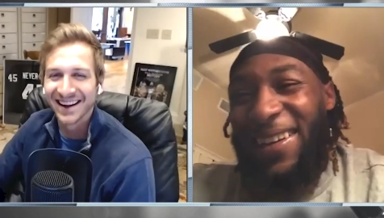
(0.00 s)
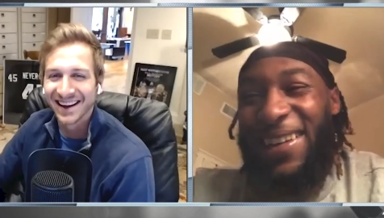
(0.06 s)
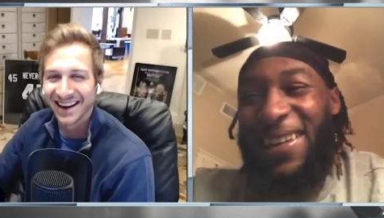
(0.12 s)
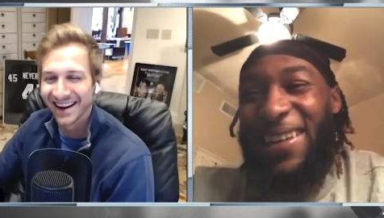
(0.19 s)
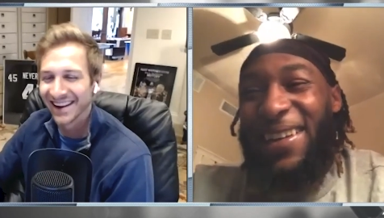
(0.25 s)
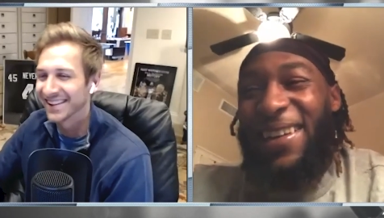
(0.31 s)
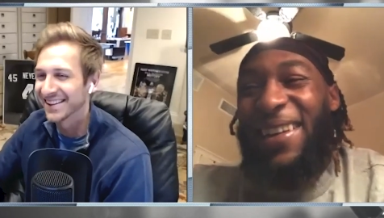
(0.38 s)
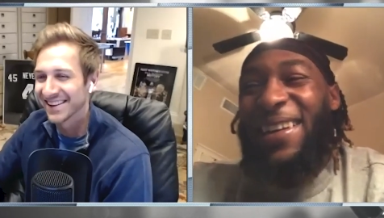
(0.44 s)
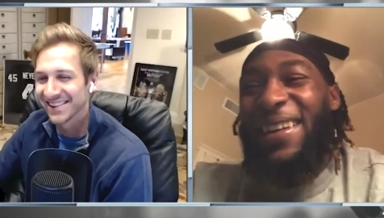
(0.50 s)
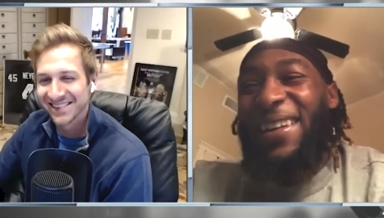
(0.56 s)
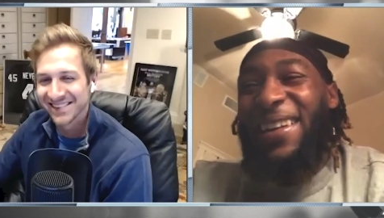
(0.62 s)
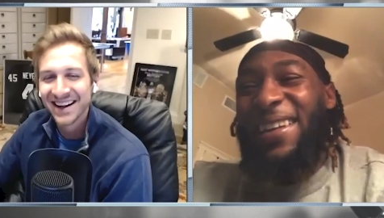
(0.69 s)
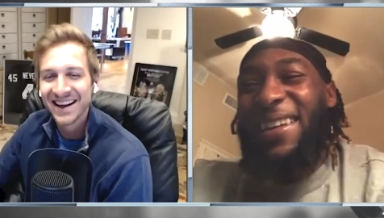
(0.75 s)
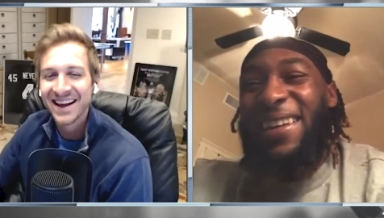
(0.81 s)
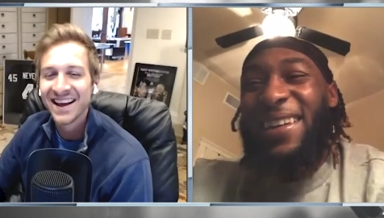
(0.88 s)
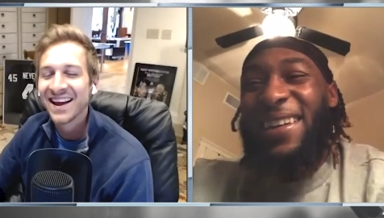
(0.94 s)
Speaker 1: I love
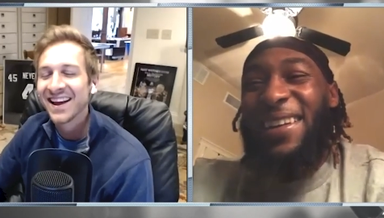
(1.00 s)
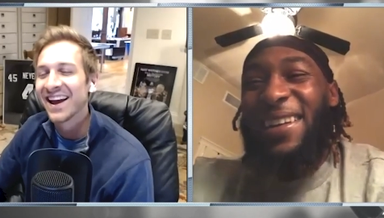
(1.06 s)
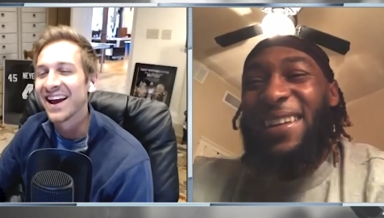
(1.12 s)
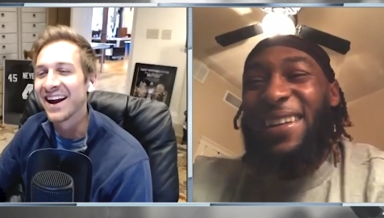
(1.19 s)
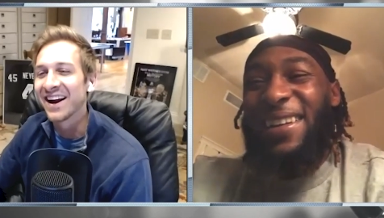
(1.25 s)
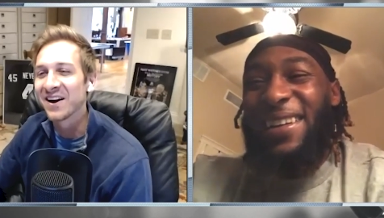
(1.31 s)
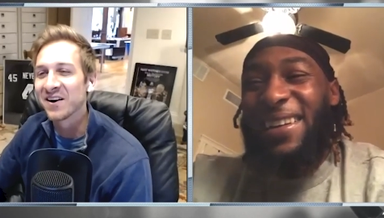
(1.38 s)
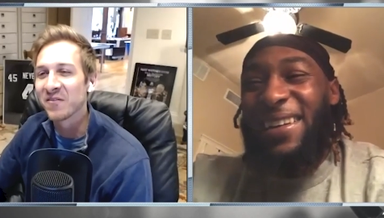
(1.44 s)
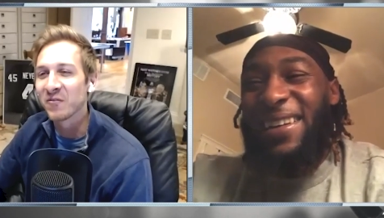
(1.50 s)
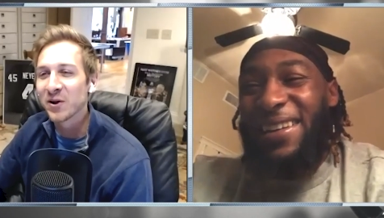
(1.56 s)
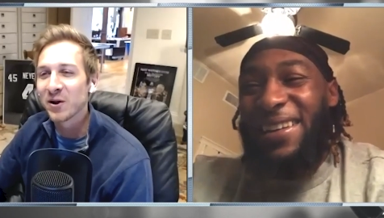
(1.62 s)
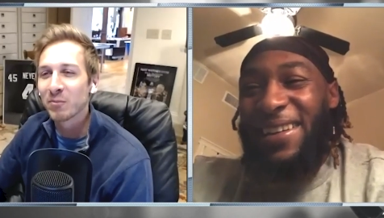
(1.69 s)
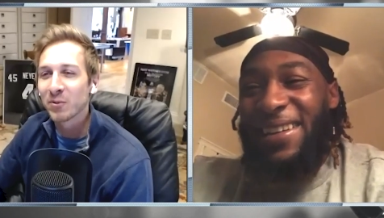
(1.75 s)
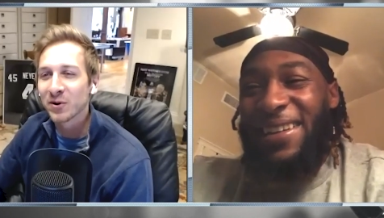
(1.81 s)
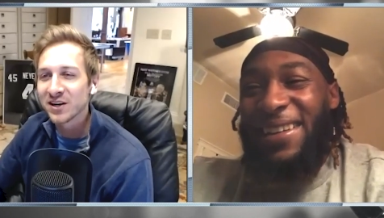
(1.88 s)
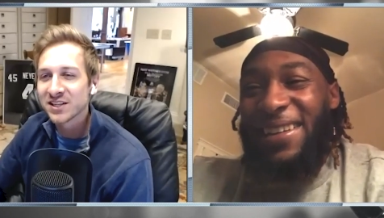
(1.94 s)
it. Aaron,
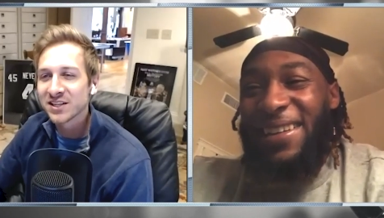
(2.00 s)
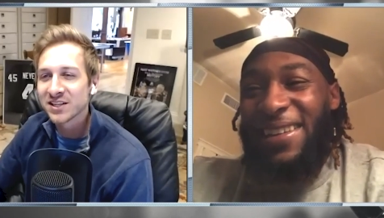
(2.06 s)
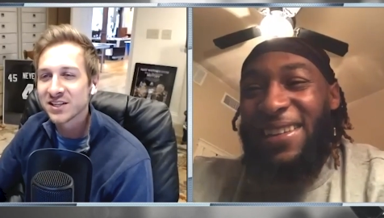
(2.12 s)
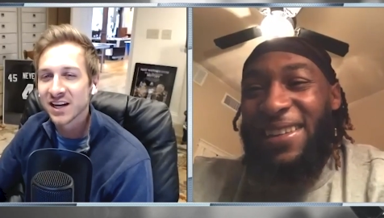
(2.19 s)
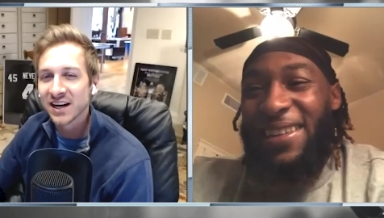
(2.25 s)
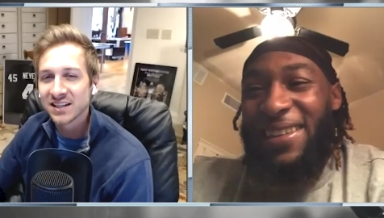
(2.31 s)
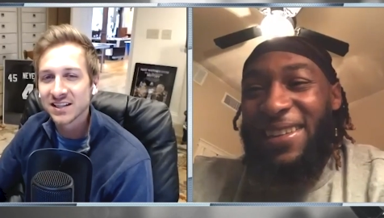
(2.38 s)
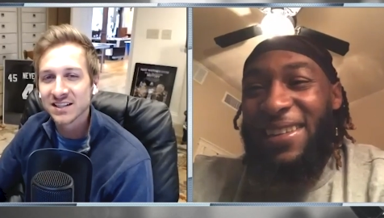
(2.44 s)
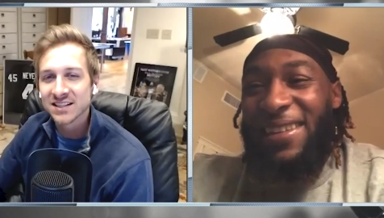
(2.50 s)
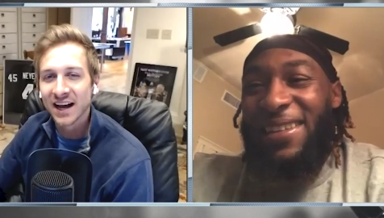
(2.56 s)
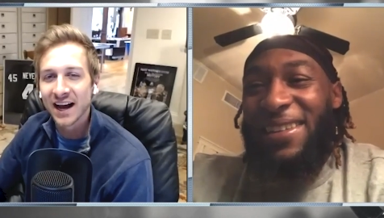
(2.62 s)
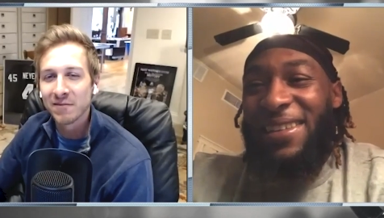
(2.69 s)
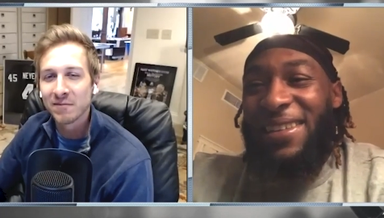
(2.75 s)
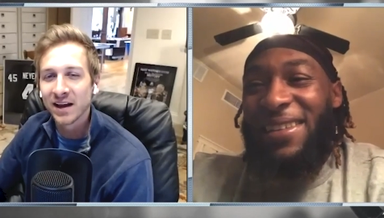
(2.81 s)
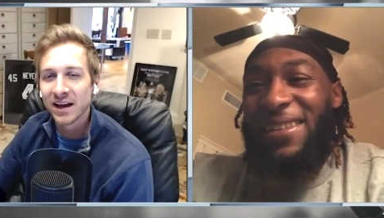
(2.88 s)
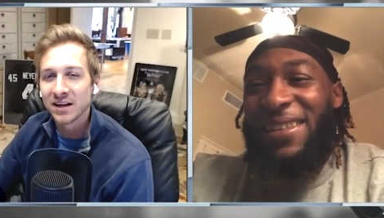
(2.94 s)
we appreciate the
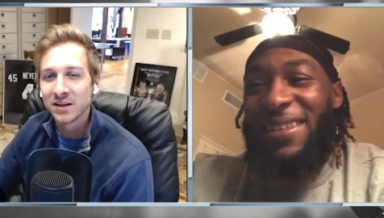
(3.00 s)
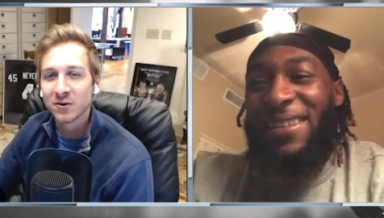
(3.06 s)
time, man.